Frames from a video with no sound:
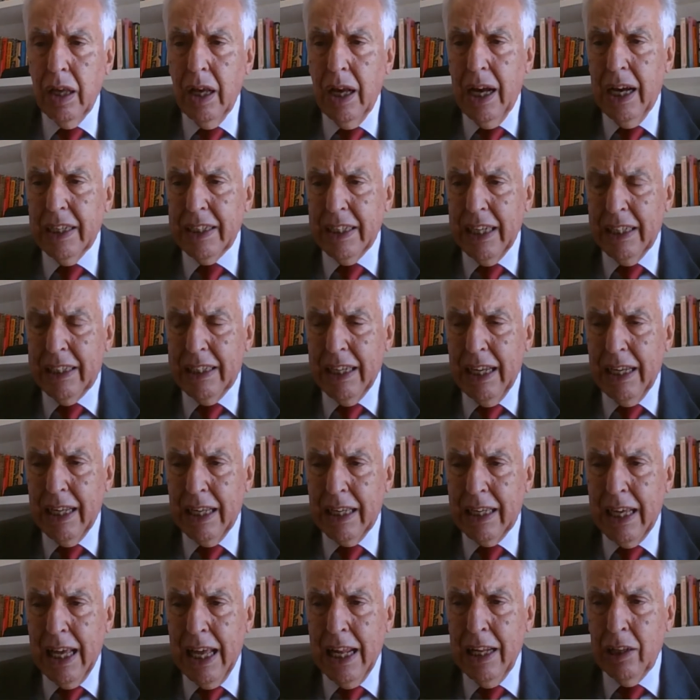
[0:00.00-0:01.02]
as I said
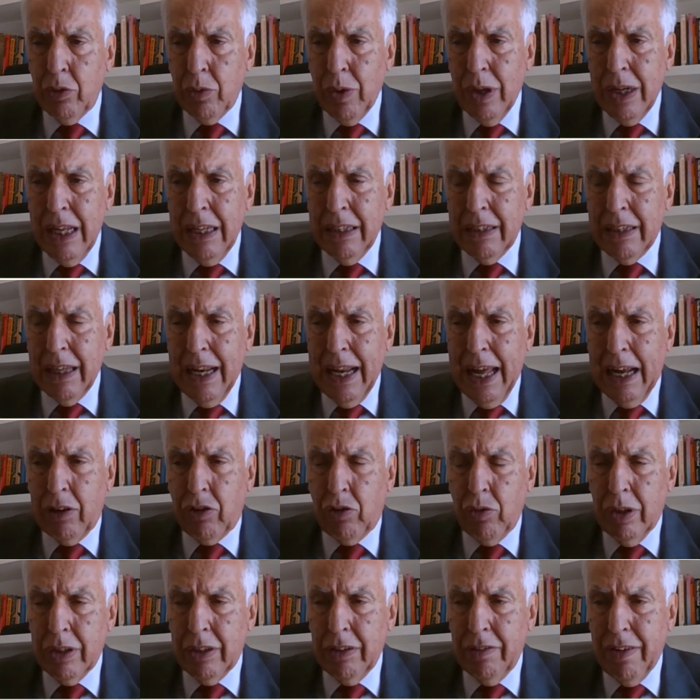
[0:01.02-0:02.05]
again, to an
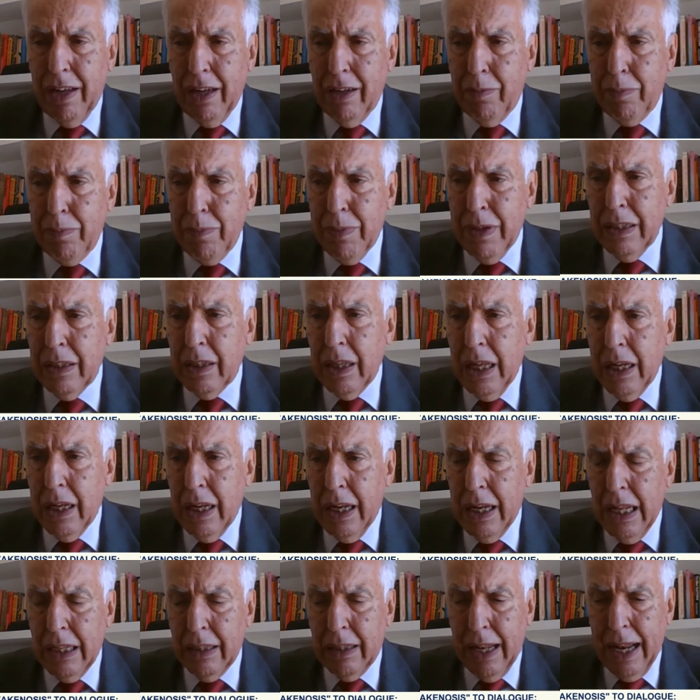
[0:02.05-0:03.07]
intellectual development and an
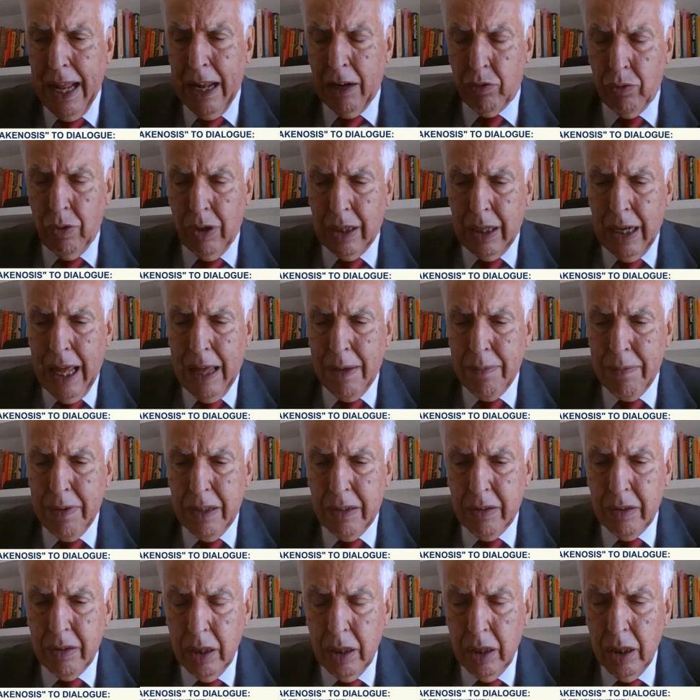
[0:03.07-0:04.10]
intellectual climate